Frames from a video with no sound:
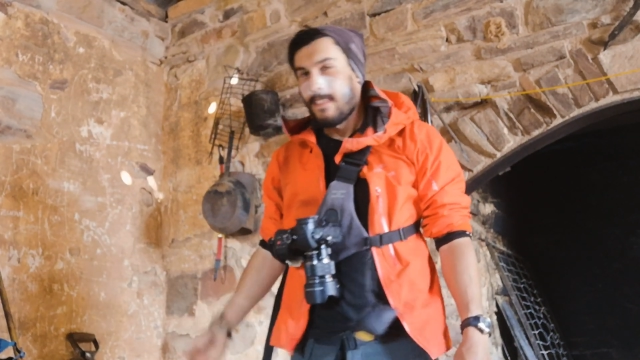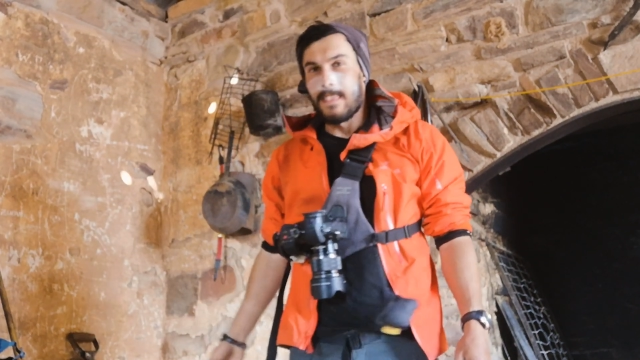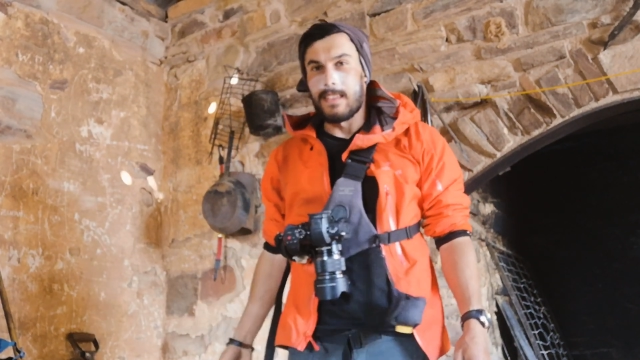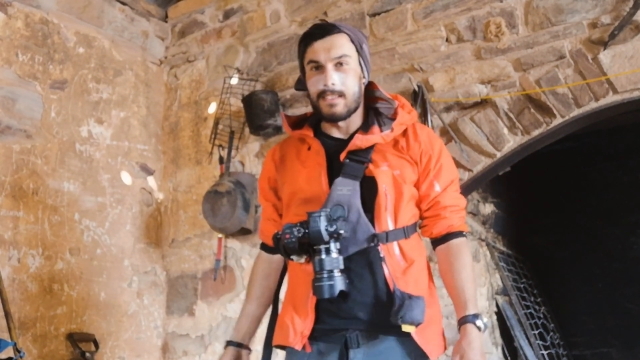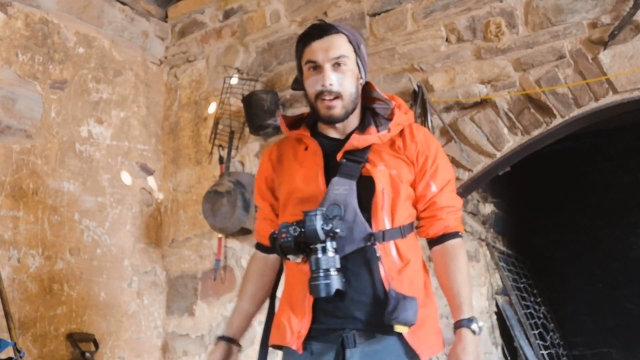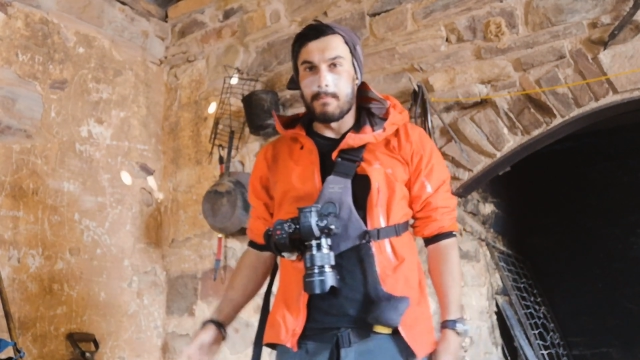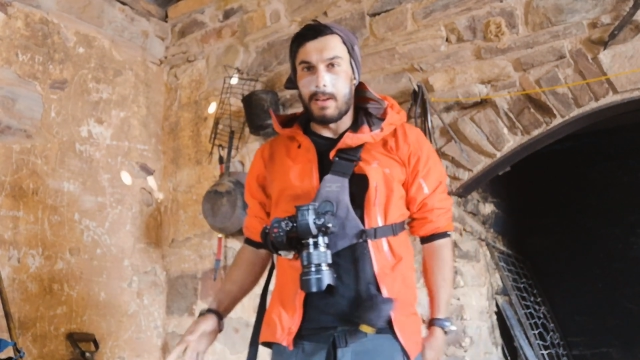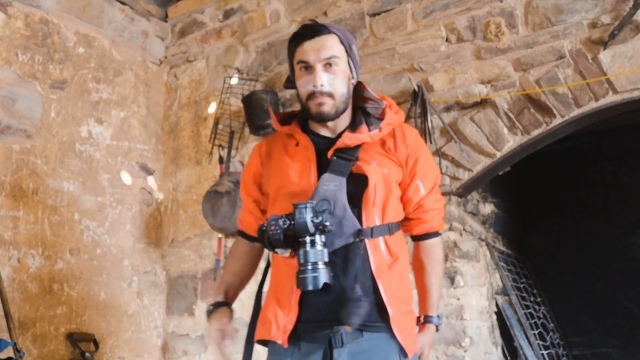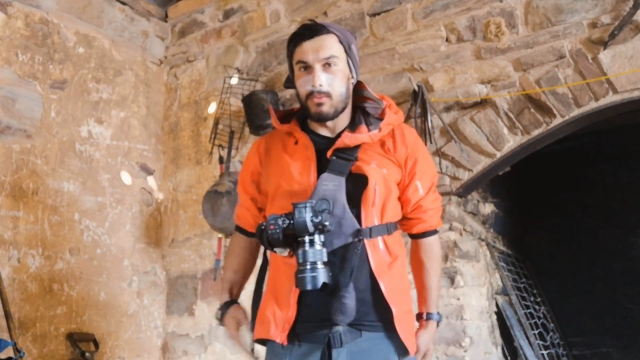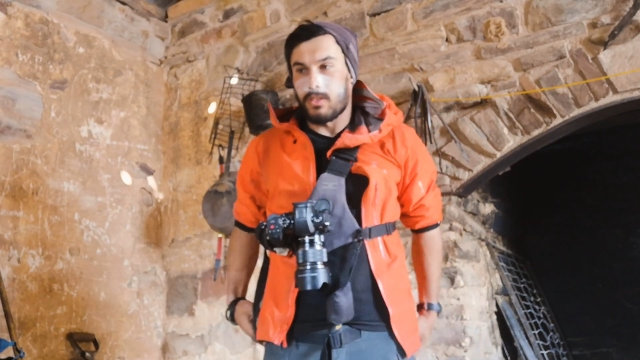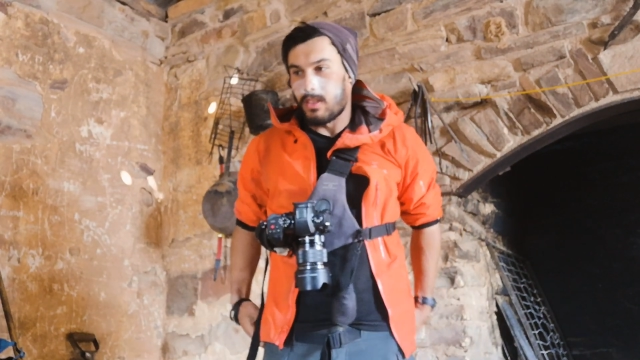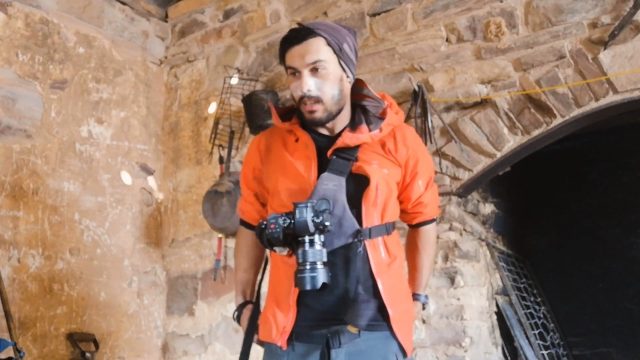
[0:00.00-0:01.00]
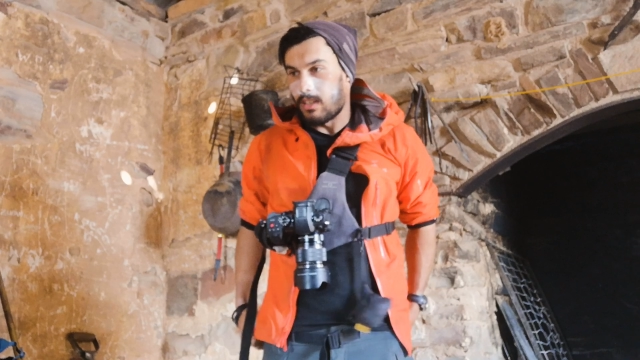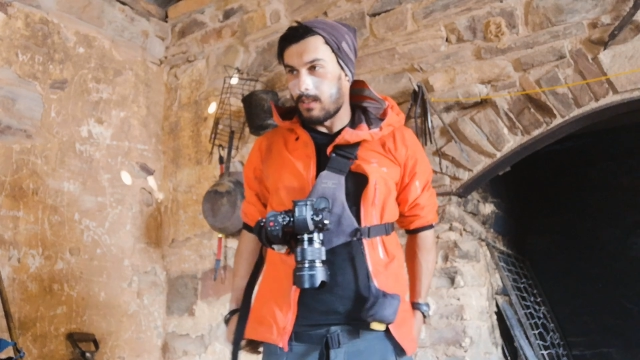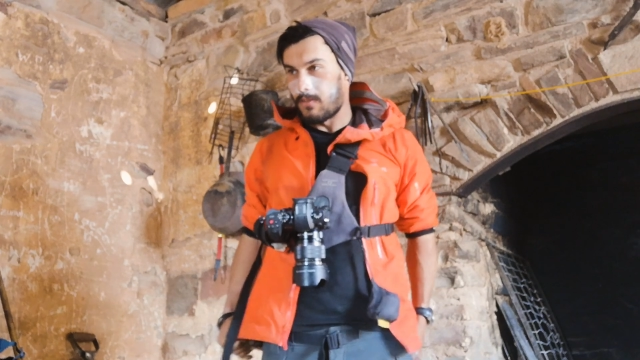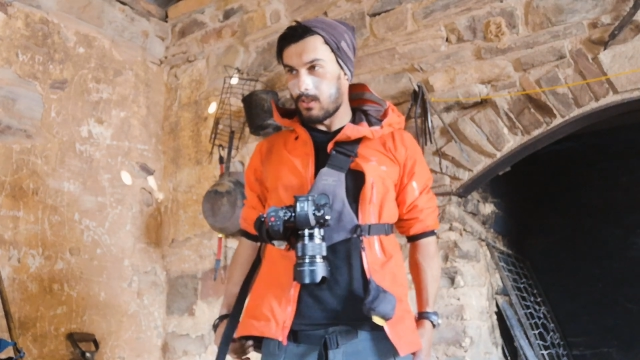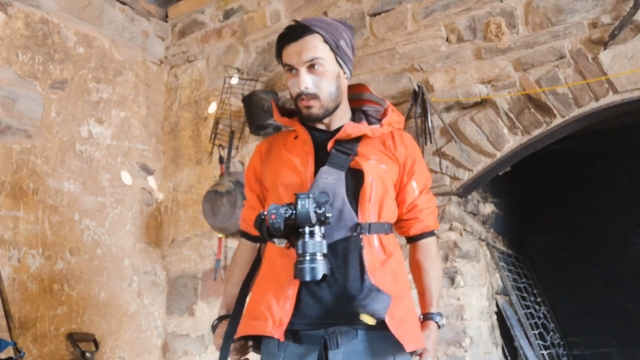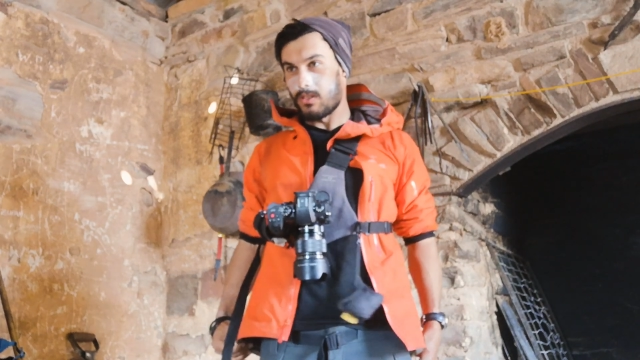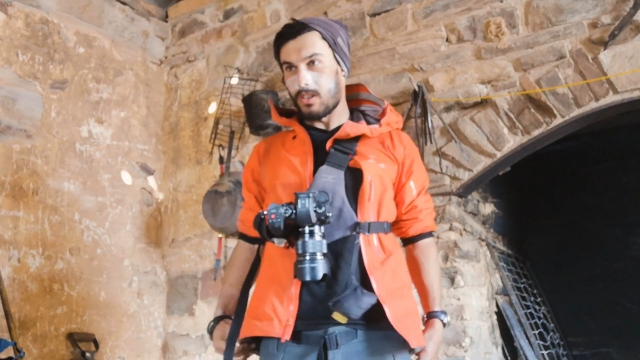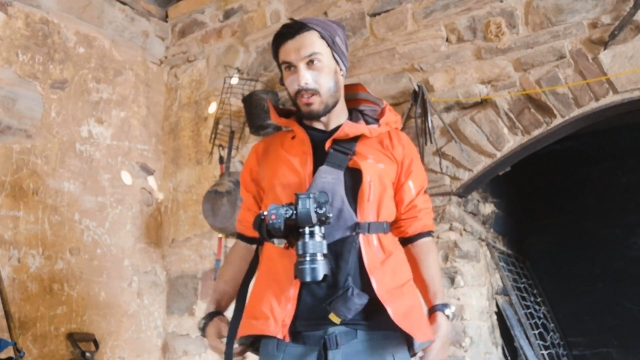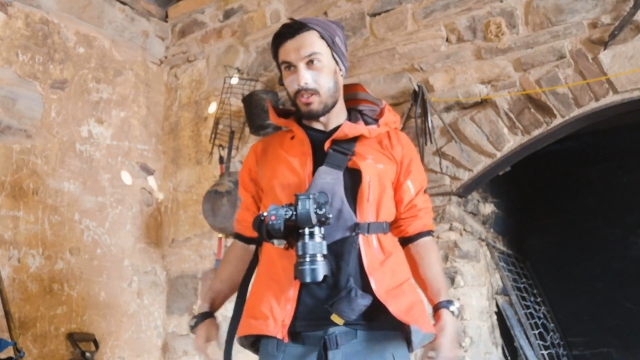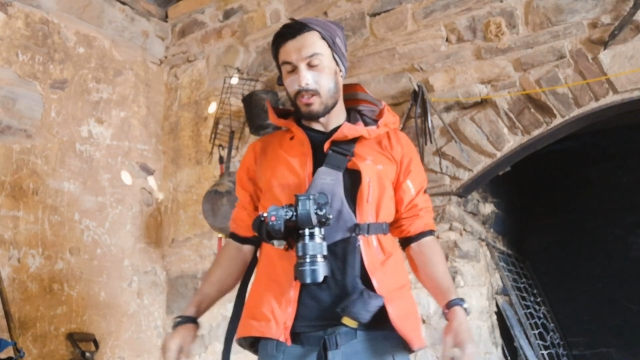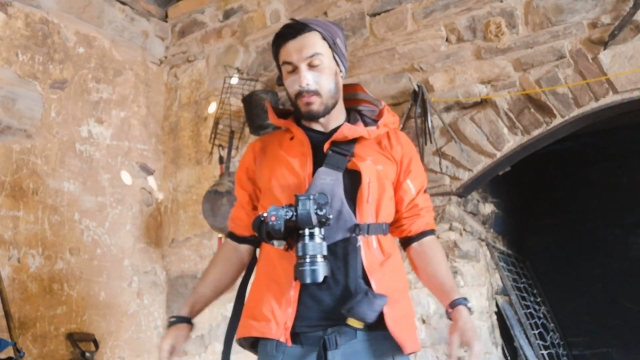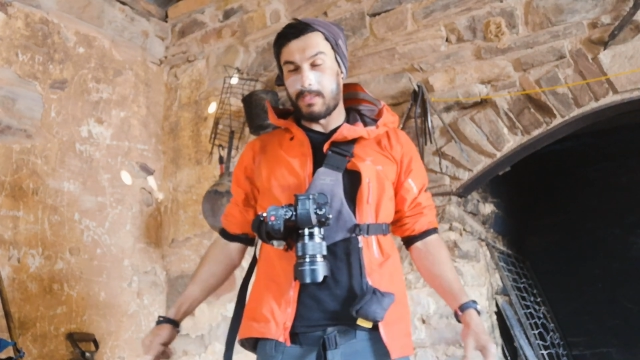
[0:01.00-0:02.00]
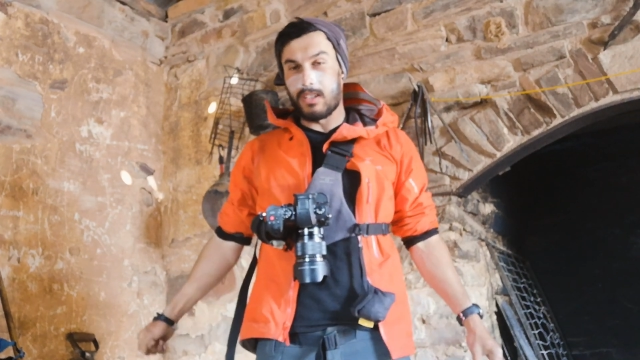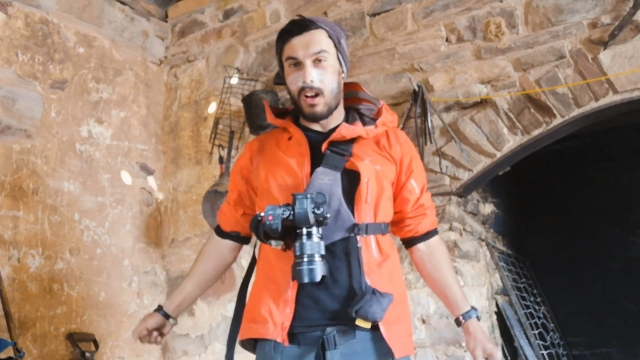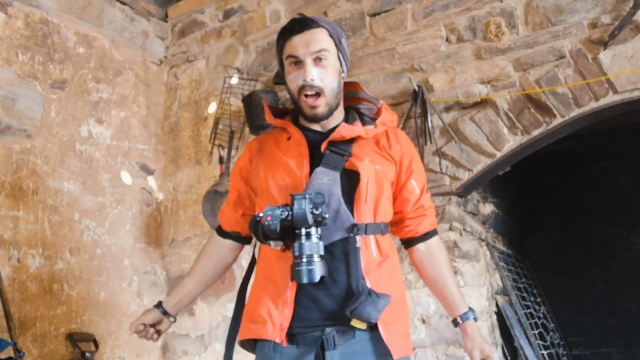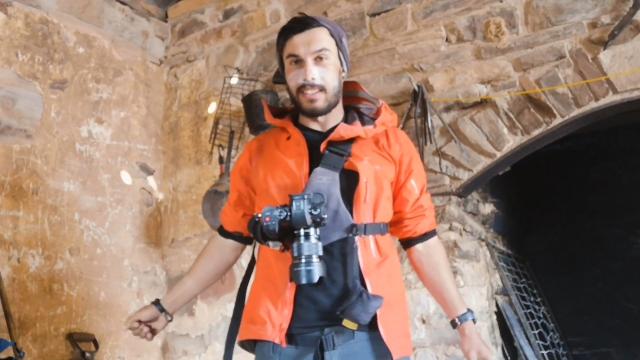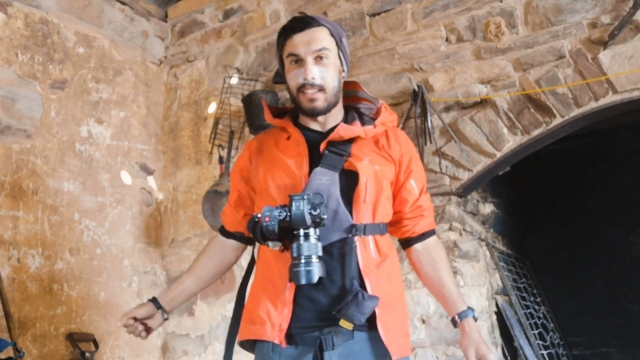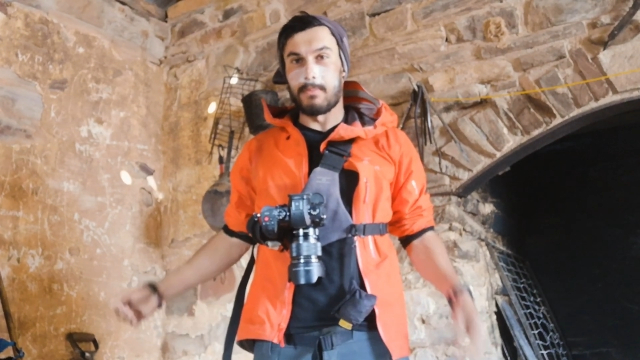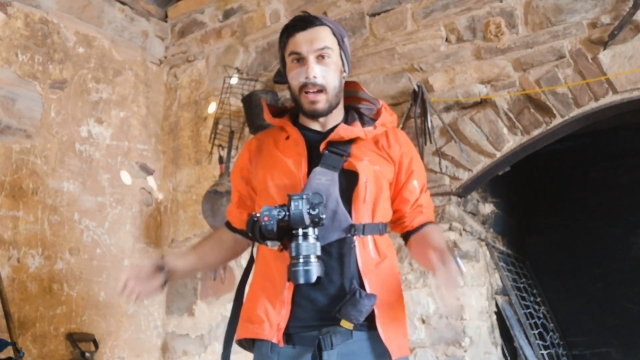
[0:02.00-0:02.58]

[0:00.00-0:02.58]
some people think if you got a big hiking